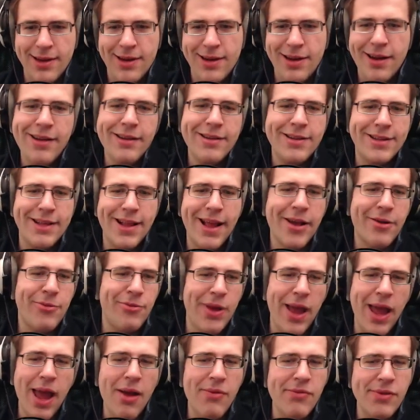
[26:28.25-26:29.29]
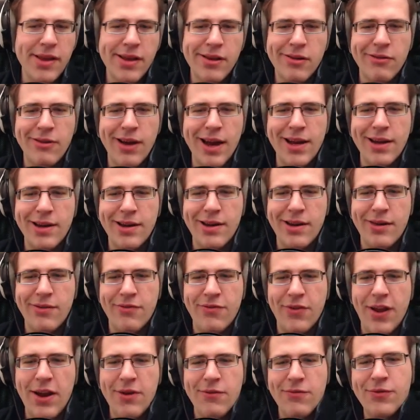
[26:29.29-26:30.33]
Looks like we're having quite an
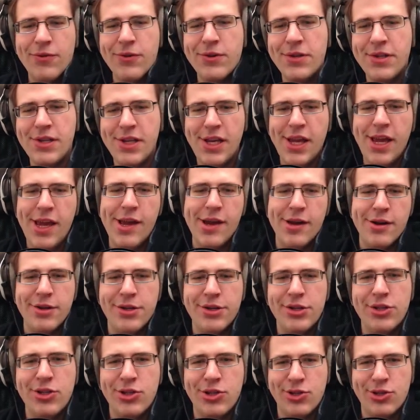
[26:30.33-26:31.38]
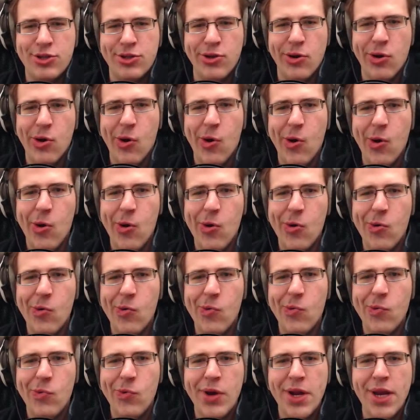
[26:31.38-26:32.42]
eventful year. It's so
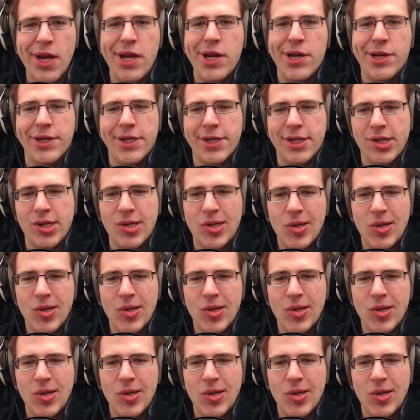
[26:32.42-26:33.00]
weird.